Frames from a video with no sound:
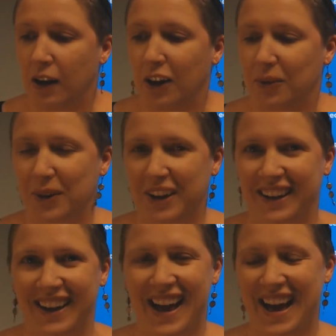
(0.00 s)

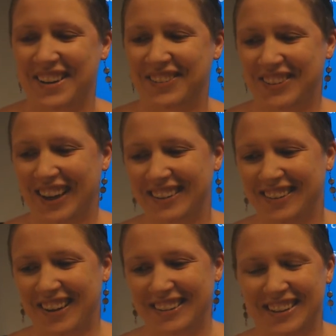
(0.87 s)
We have just
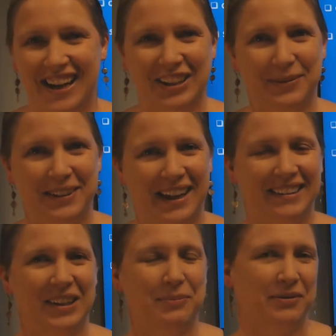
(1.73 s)
launched the
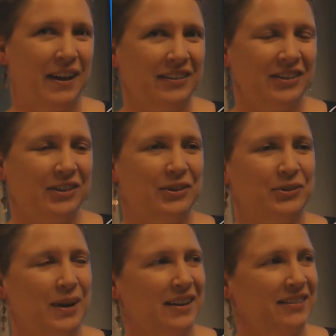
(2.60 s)
Hospitality Professionals
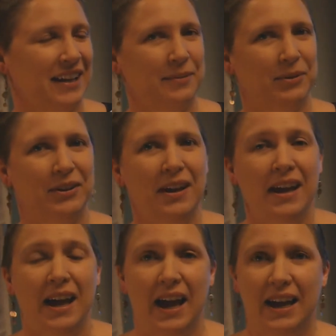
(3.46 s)
Roundtable,
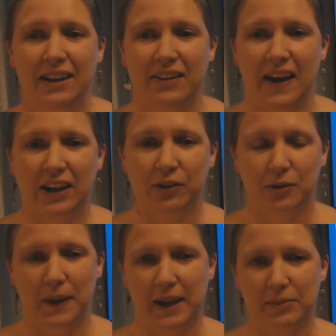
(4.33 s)
and that
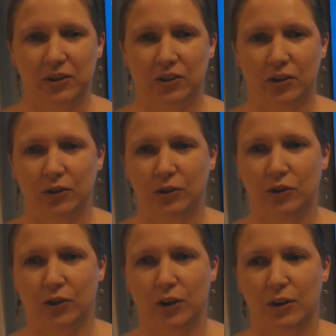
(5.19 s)
group aims to
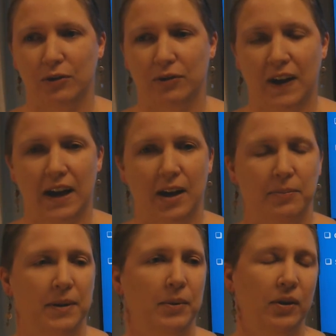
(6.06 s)
serve
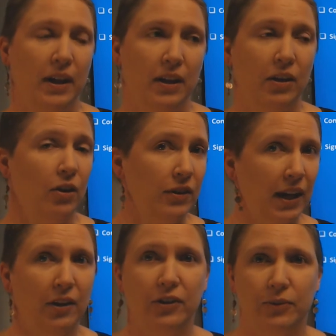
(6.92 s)
people in
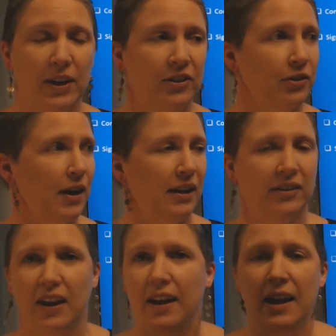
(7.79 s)
hotels, restaurants,
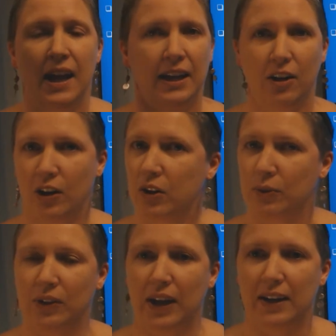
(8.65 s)
and all the
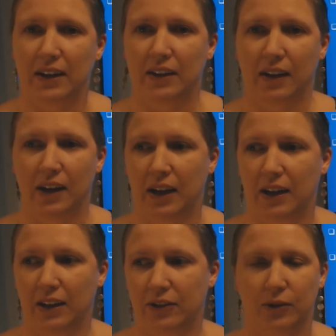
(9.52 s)
related
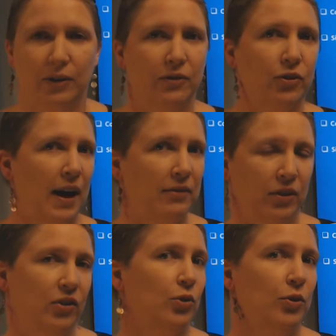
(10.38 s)
sort of travel
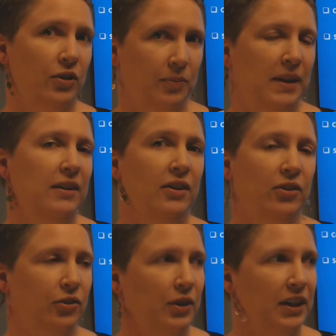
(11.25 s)
and tourism
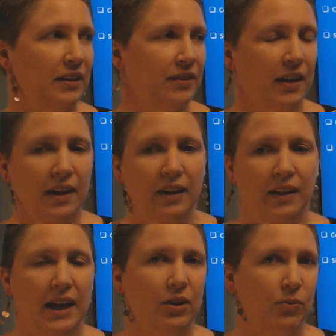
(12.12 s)
industries
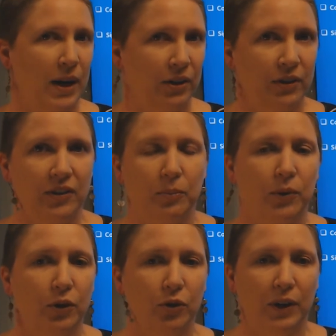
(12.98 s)
like wineries and
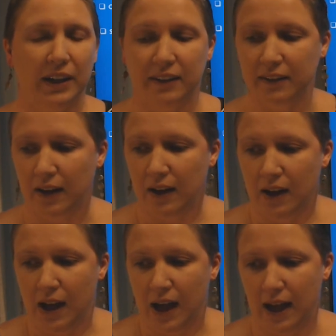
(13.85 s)
breweries.
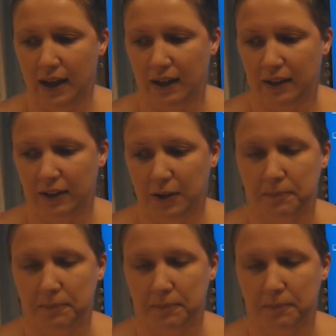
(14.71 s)
And